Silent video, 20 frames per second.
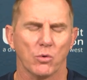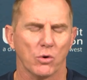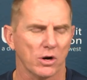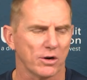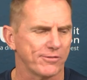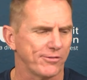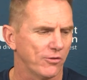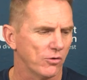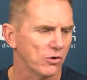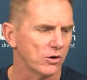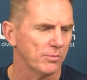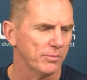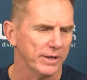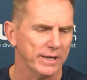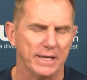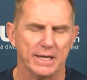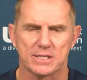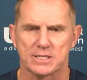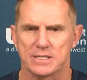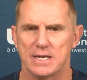work for them,
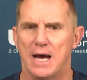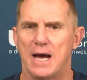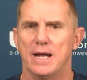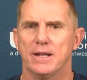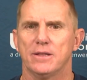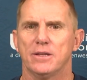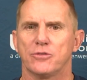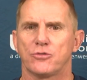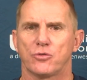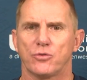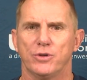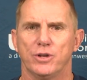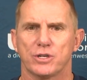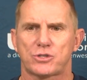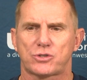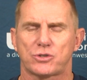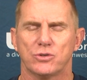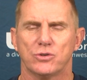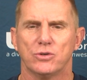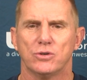but it's not the
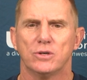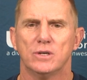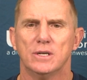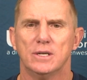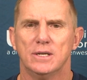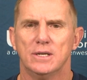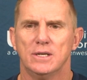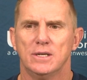traditional,